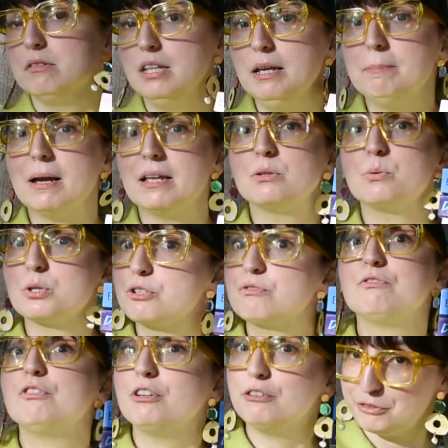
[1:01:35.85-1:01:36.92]
Deep End was
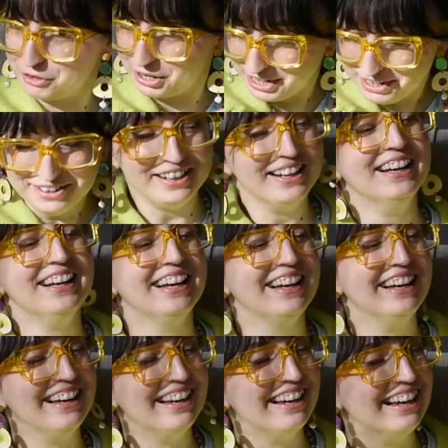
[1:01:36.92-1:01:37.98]
for free
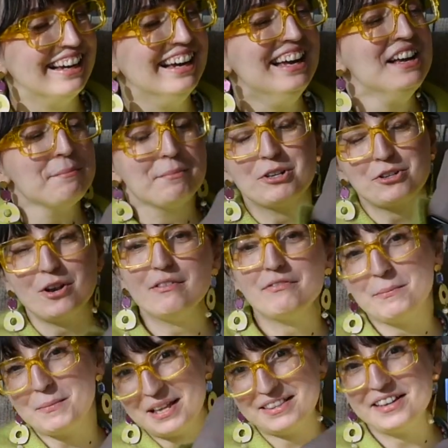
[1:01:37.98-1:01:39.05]
because all of
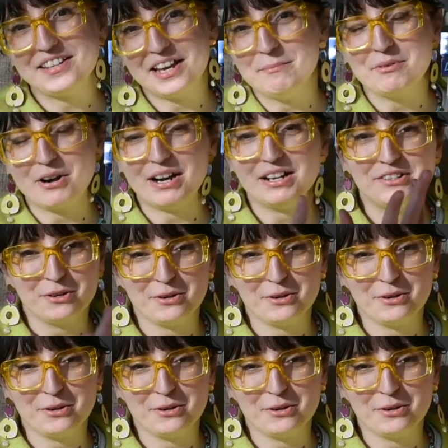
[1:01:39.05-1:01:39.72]
them had the same price,